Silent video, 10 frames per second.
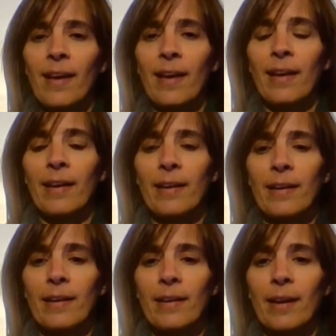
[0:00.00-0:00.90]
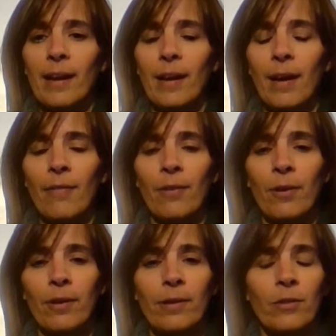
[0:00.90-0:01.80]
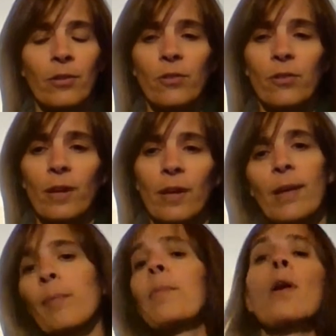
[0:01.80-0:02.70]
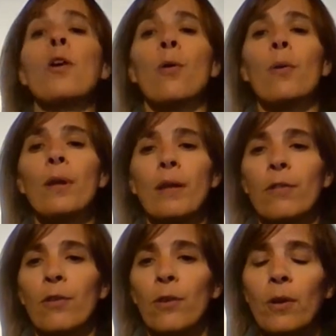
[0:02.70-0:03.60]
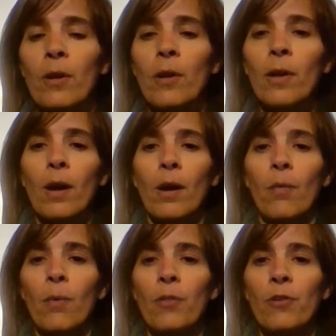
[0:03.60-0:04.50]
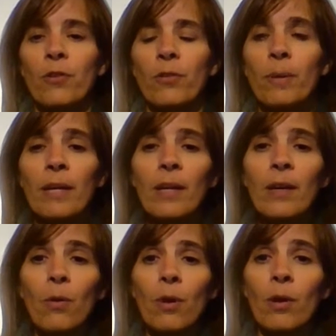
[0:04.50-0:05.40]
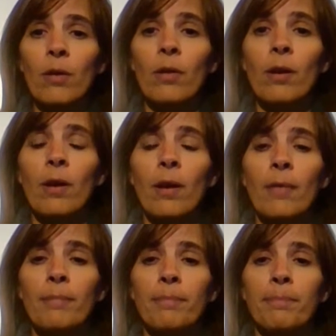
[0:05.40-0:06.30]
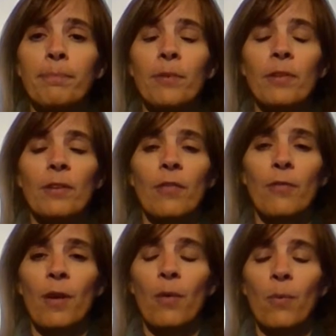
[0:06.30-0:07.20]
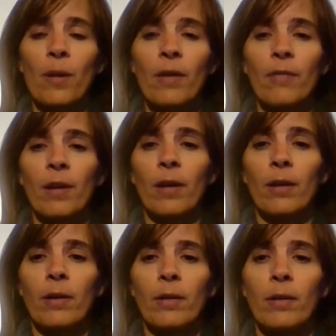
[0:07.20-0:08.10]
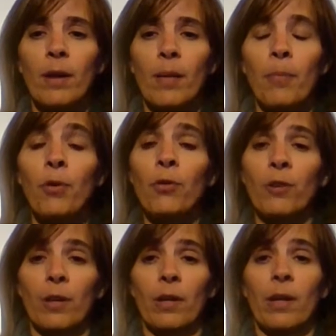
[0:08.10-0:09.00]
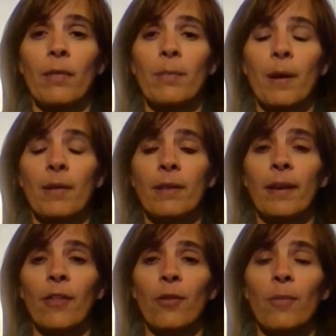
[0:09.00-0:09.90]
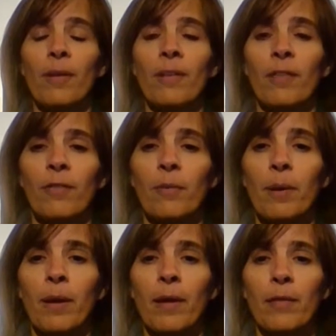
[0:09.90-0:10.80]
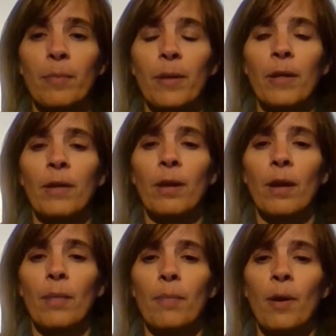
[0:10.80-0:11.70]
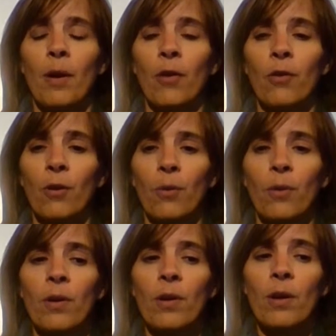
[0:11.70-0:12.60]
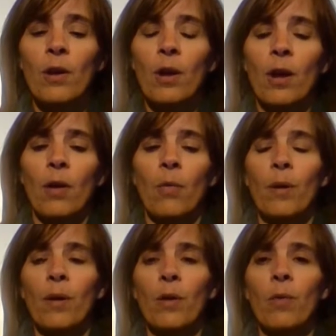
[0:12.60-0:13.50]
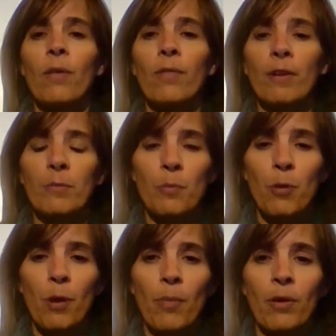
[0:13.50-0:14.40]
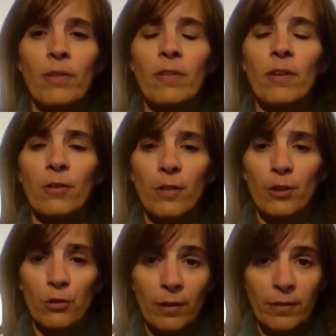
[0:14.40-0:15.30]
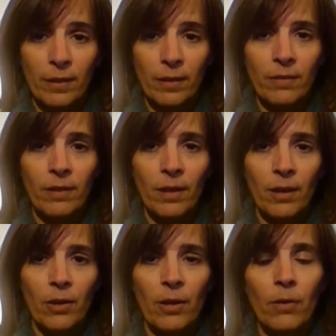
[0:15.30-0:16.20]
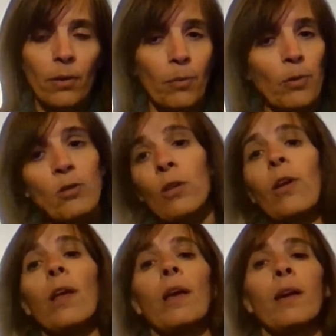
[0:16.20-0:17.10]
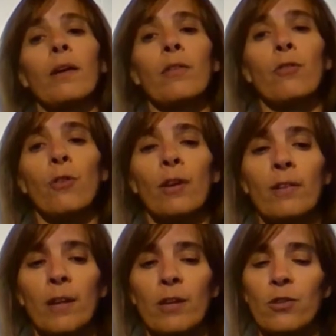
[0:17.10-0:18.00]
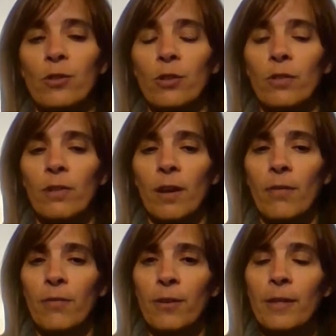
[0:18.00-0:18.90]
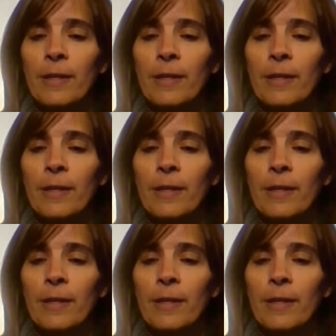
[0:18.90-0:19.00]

and uh, have just uh, kept on going either uh, with just me or um, the stuff that we have done uh, personally uh, together, myself and my husband, um, on our own. Uh, we own investment properties here in the Tri Cities area, commercial and residential stuff.